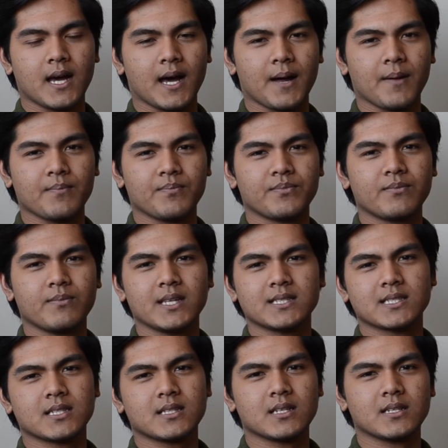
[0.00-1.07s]
um,
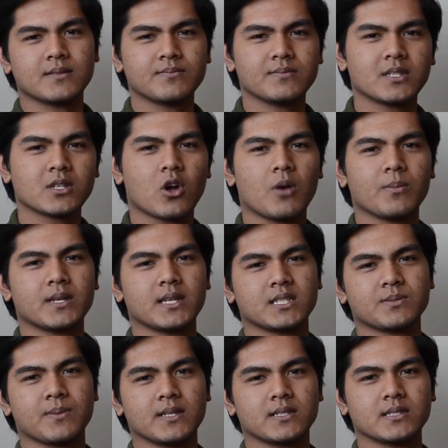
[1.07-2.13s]
basically the, the common
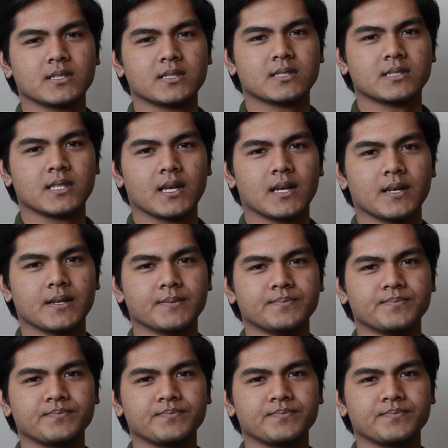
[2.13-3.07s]
expenses um,